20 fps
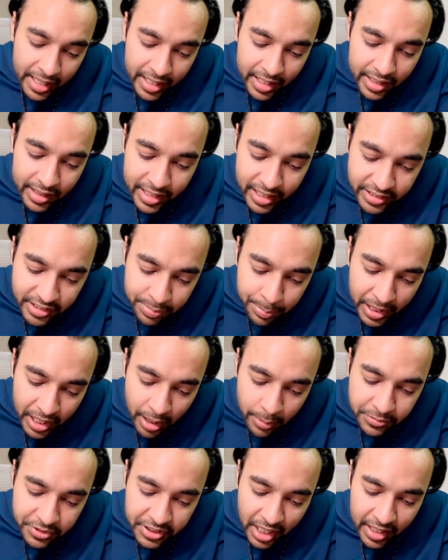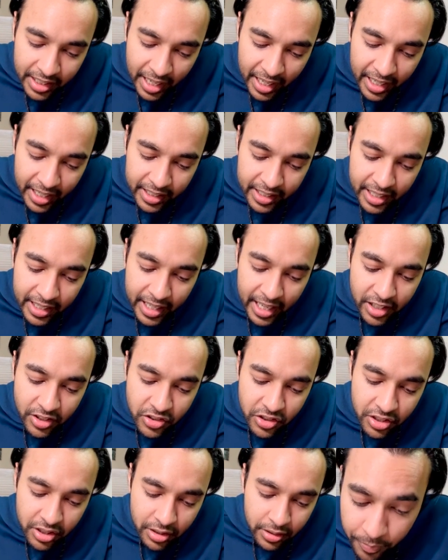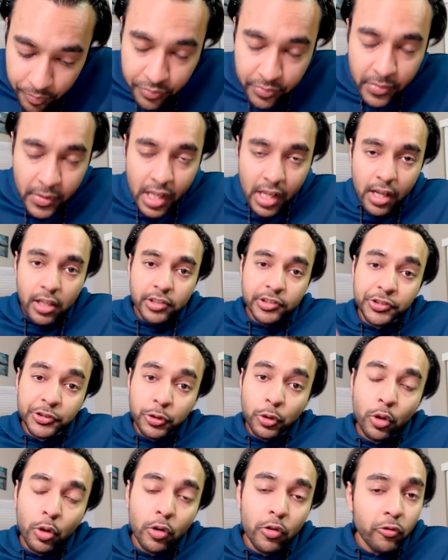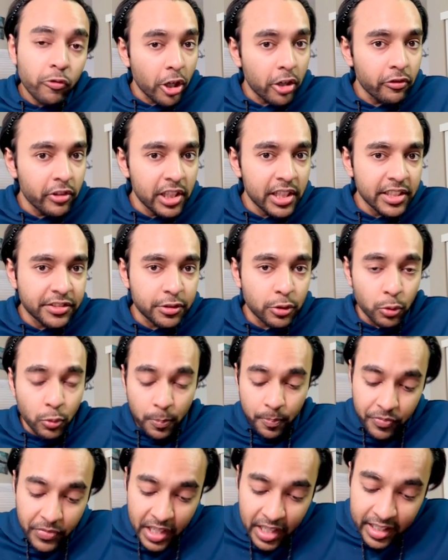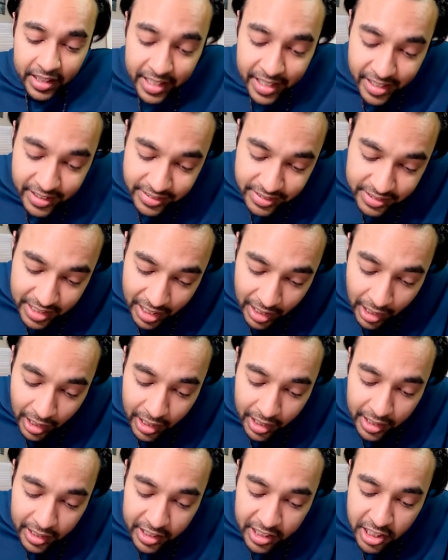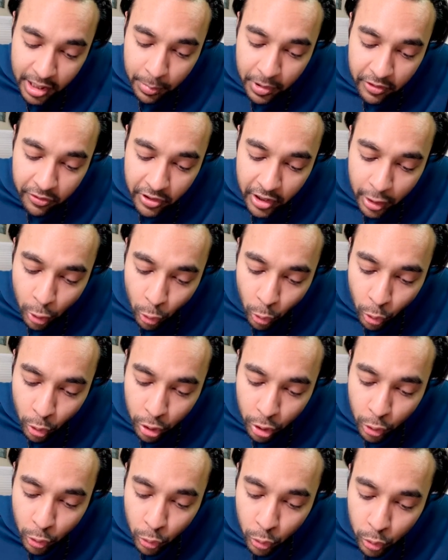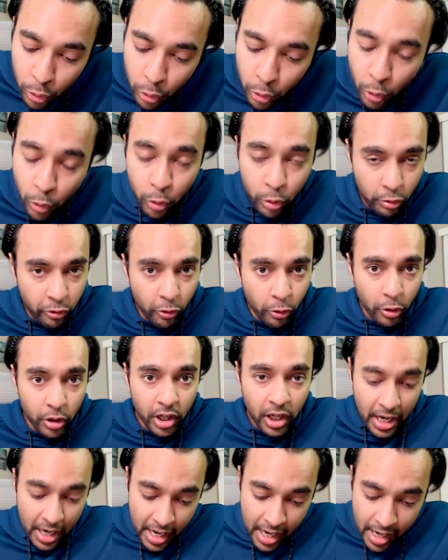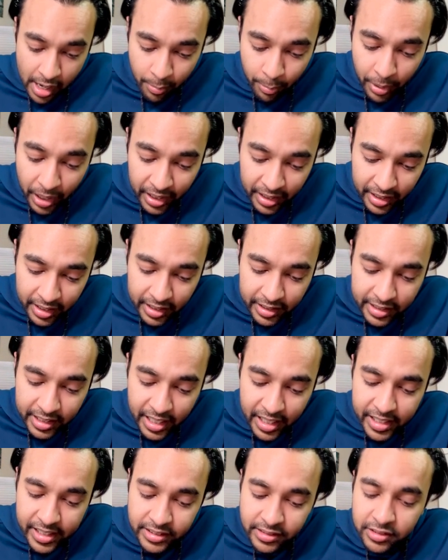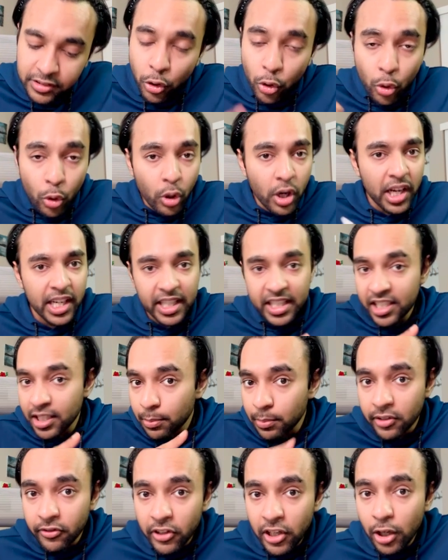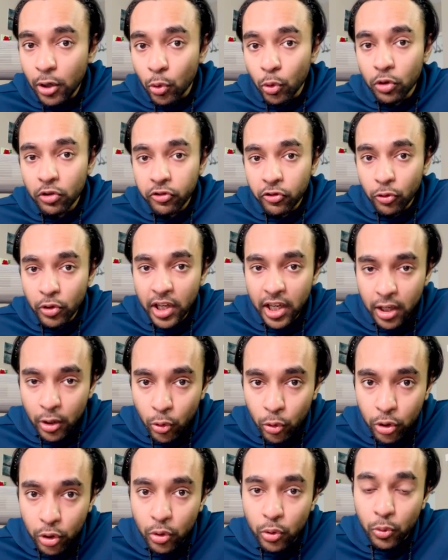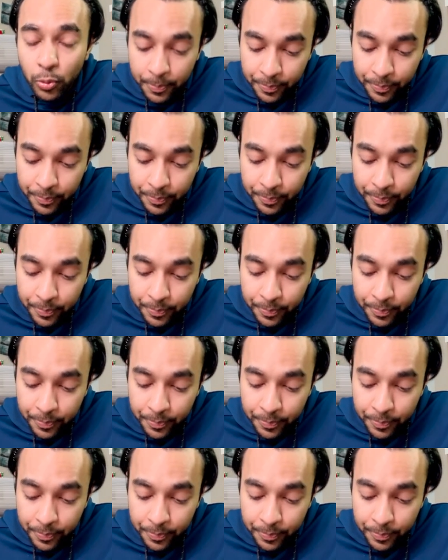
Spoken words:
This becomes a directed edge. So what will this do? There is still a connection between node 2 to node 4, but there is no connection between node 4 and node 2.